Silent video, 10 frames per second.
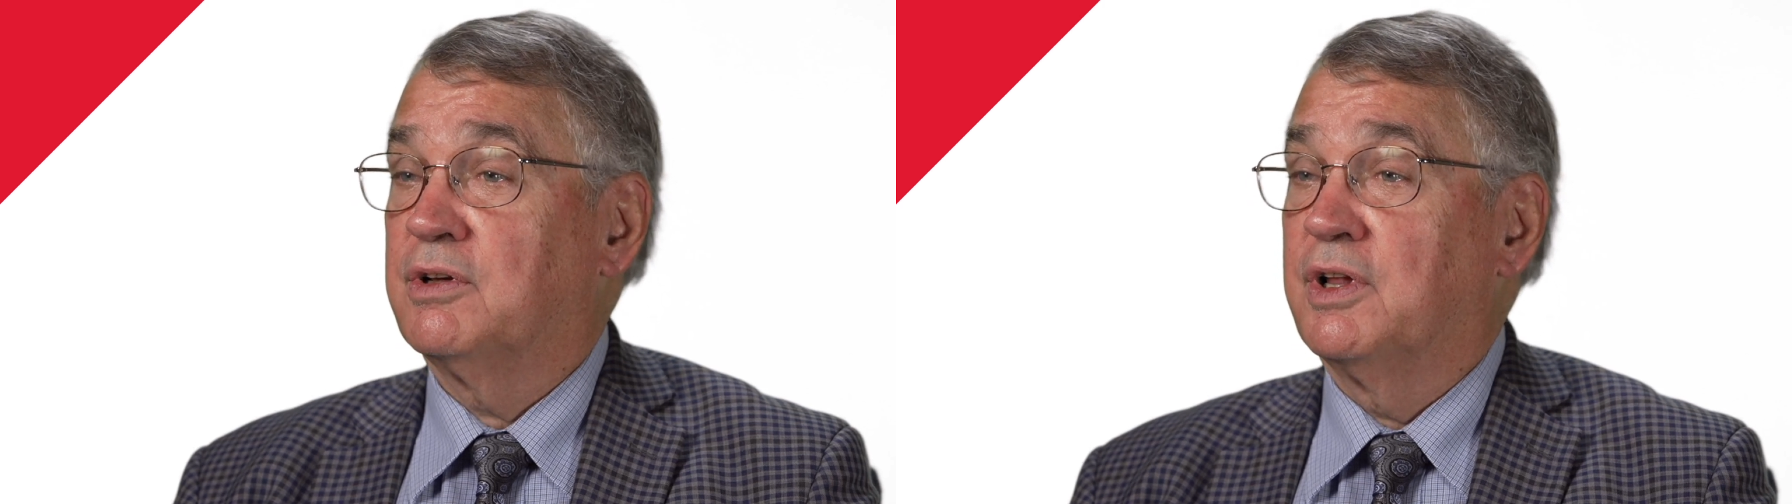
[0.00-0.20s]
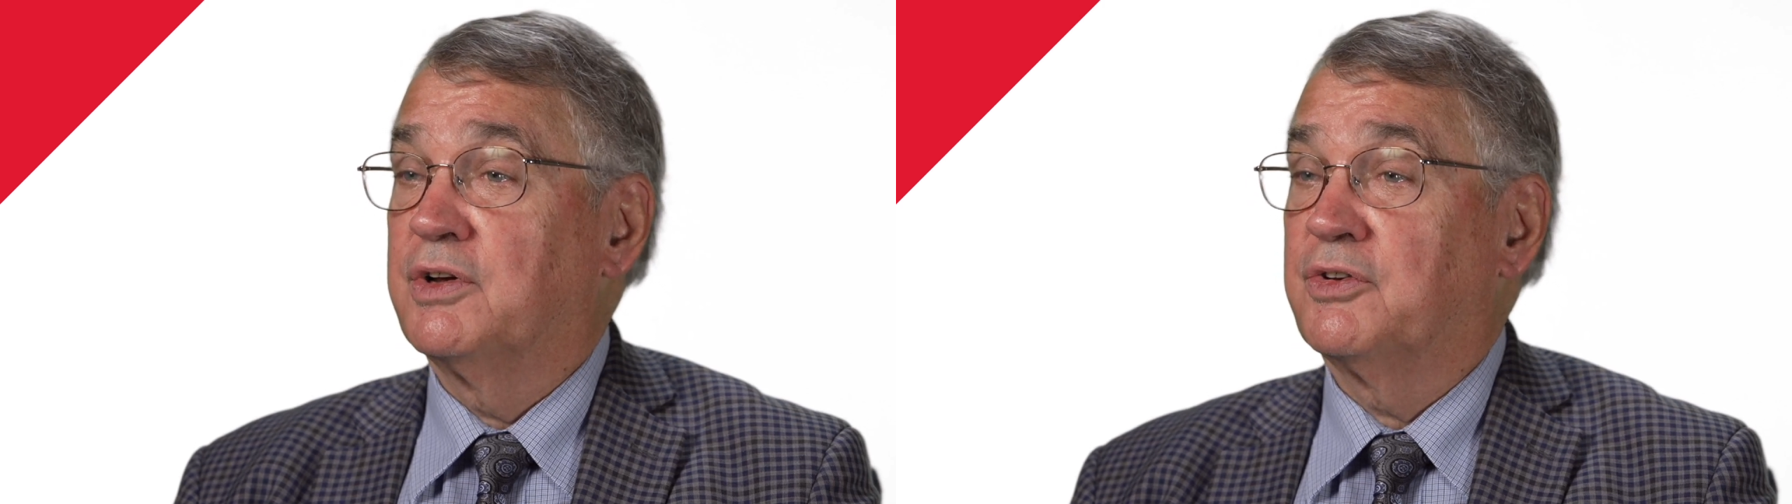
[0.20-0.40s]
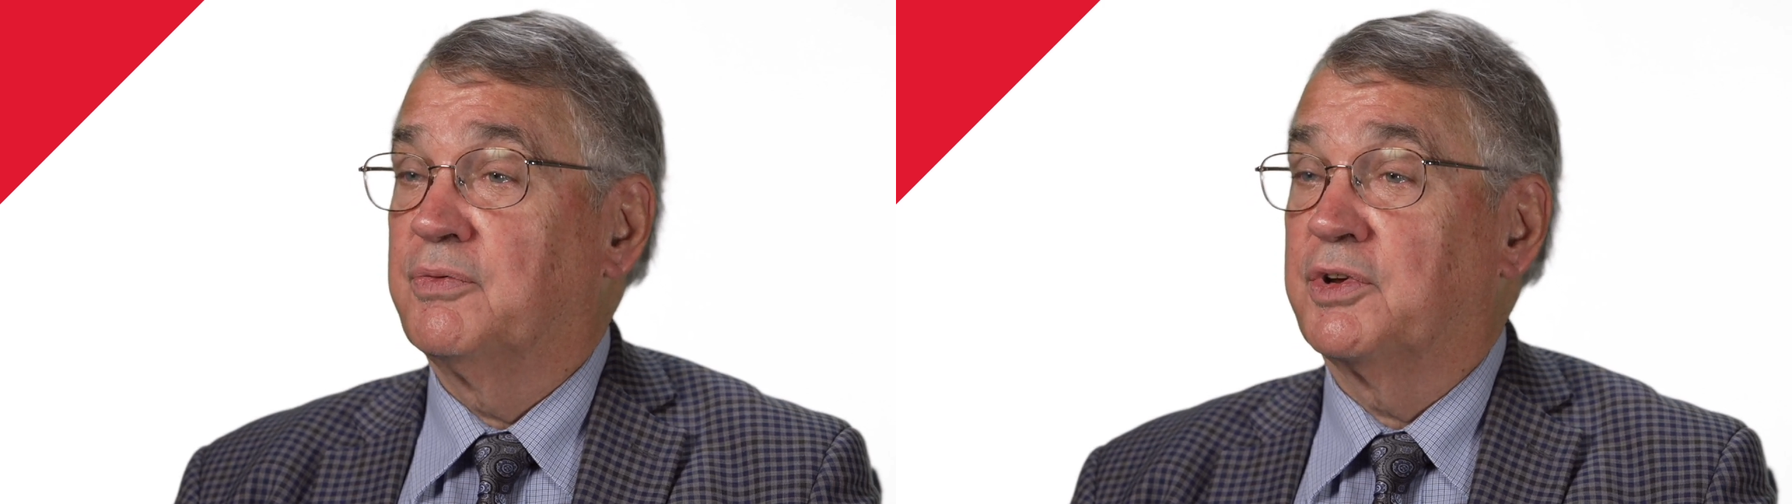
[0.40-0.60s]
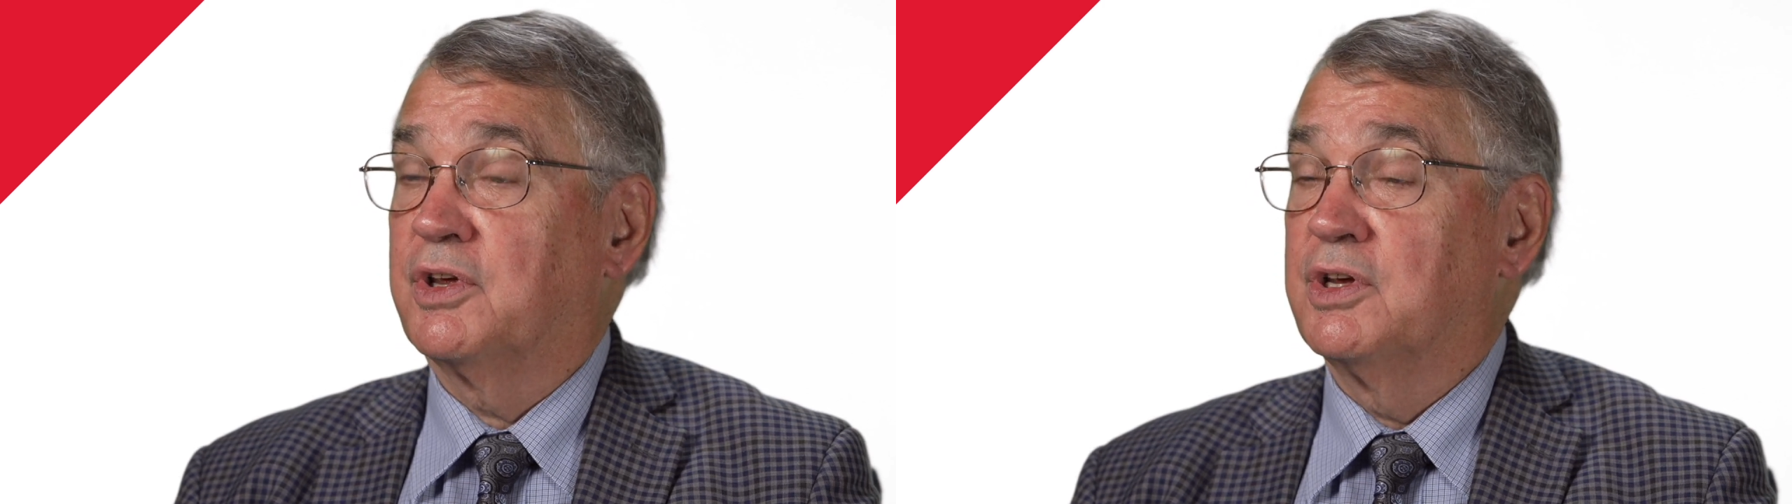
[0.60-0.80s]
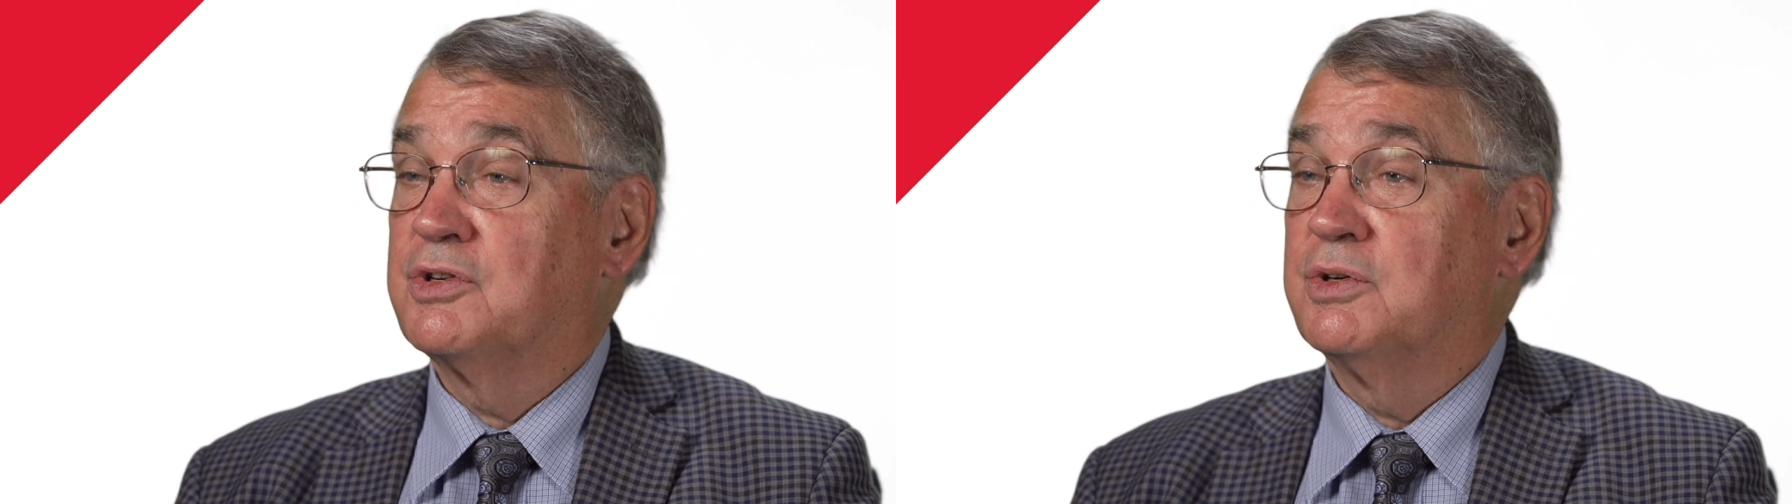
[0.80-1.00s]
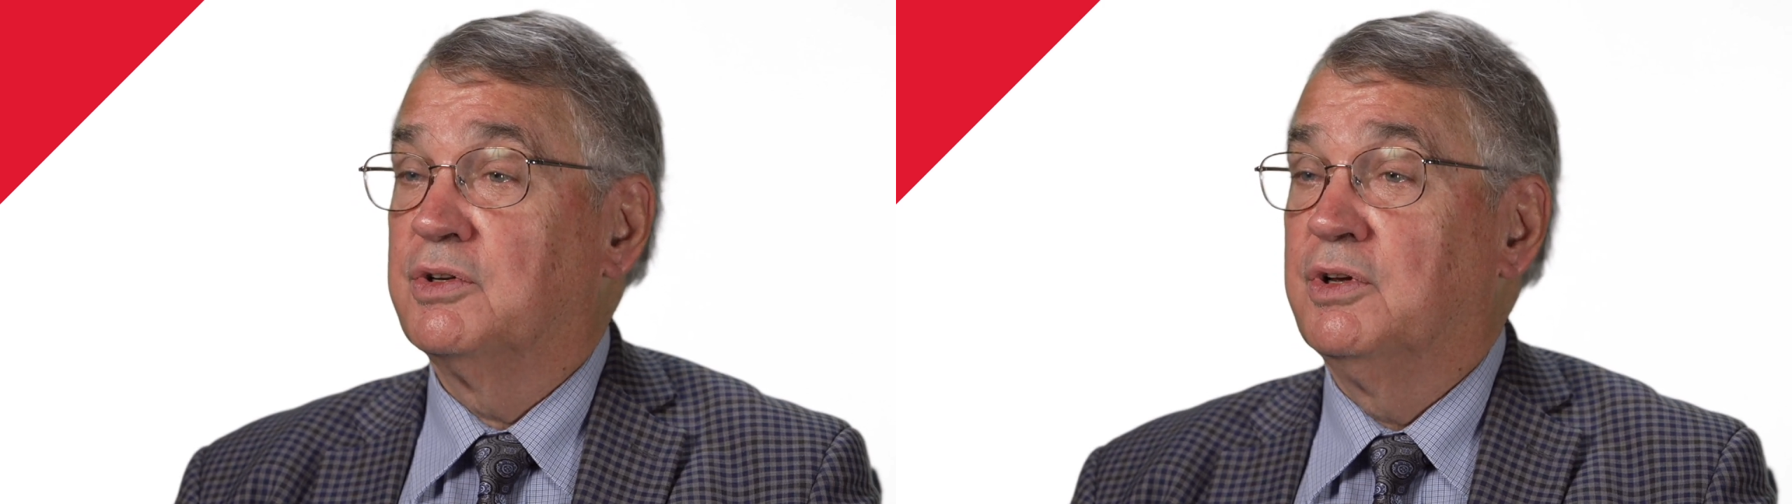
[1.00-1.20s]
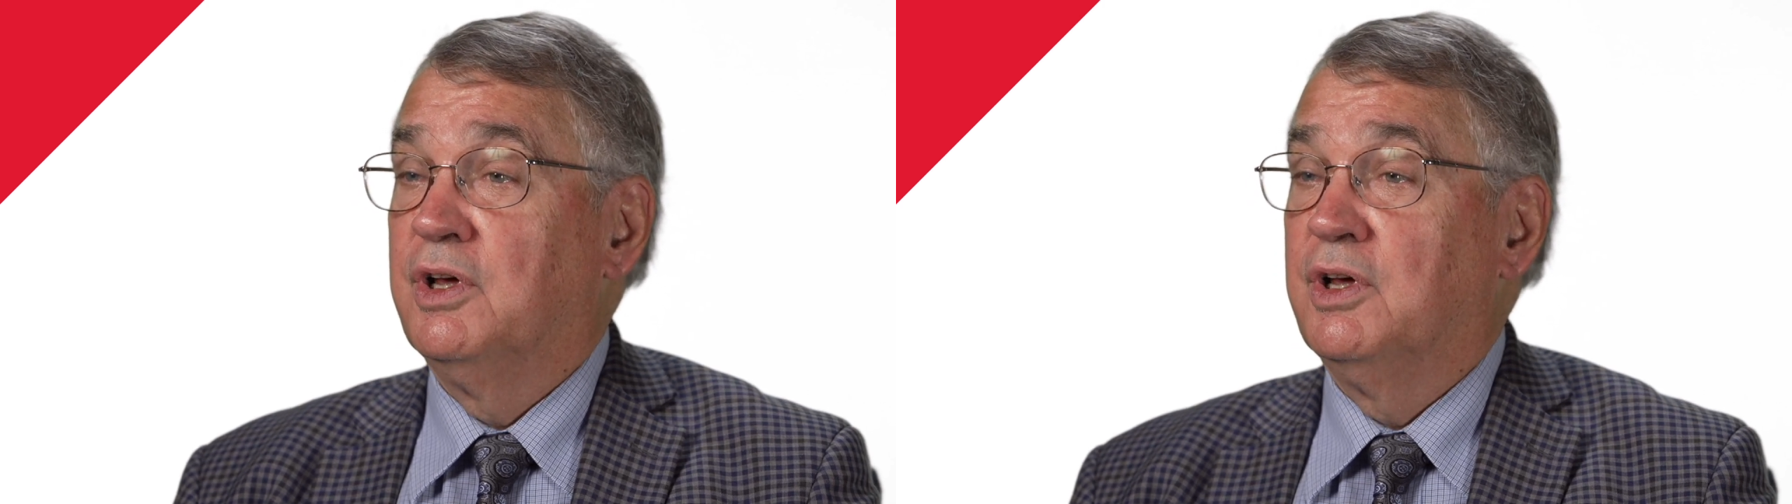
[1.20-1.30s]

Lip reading: classification.